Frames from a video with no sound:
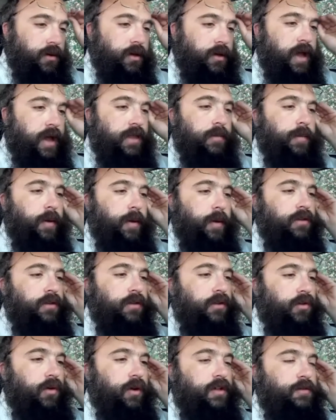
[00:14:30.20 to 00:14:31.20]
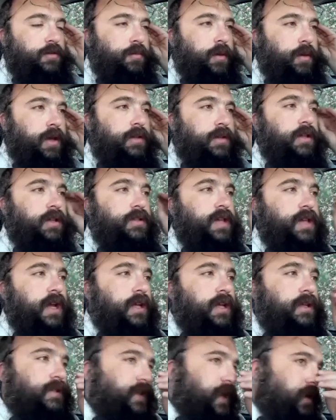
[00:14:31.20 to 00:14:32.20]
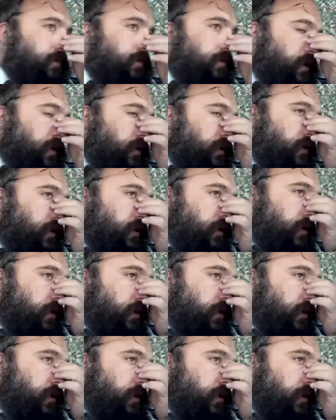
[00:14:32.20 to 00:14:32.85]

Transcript: And the Bar Tanura explains the second statement,